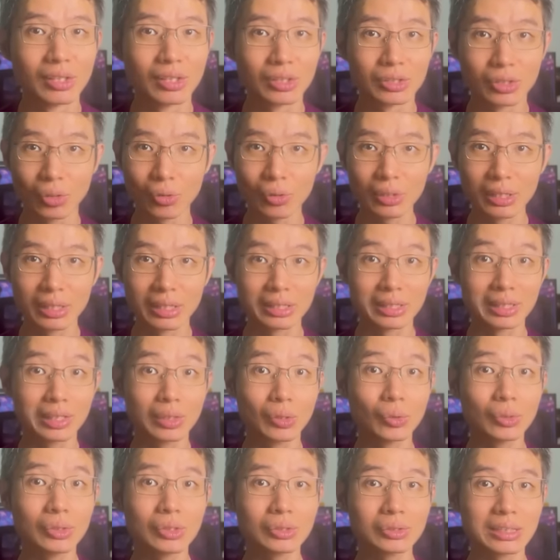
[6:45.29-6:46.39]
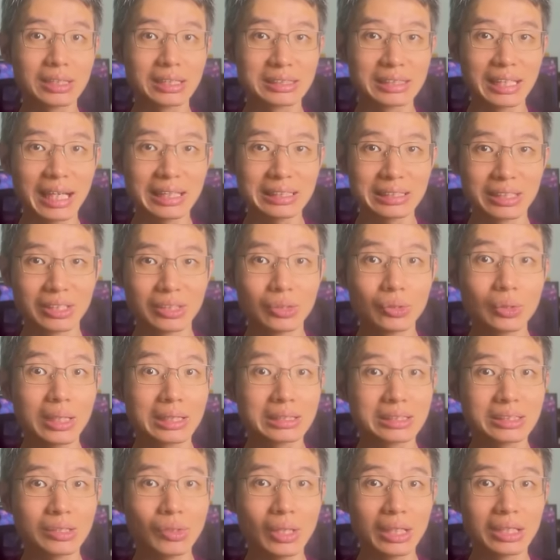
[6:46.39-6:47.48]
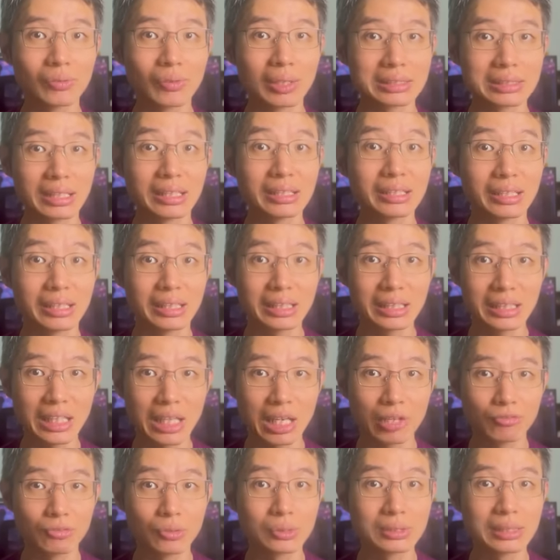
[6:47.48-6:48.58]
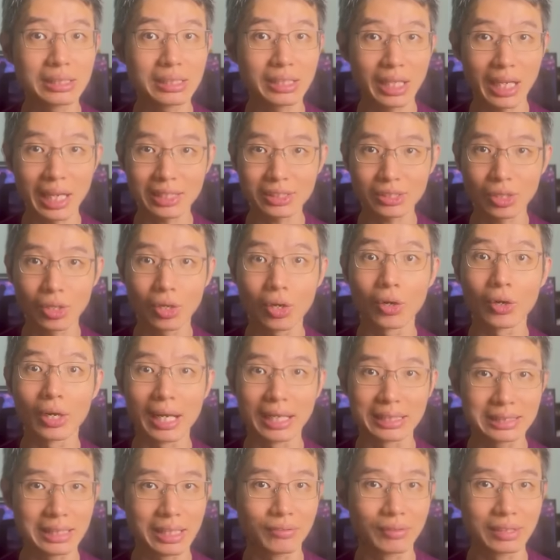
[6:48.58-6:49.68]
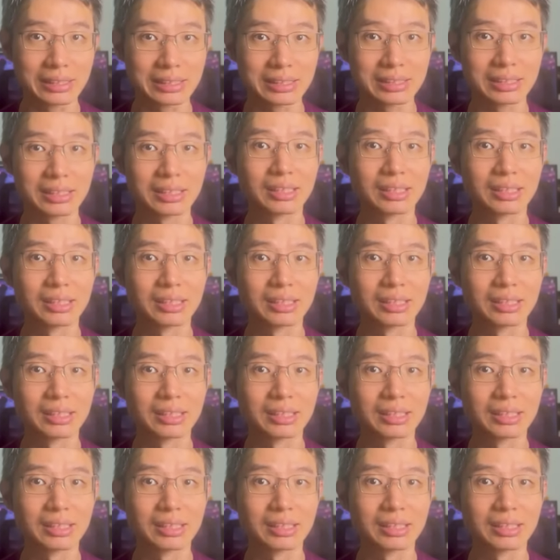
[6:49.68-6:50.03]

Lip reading: Though, the good news is that you can still invest in the ETF using cash or SRS.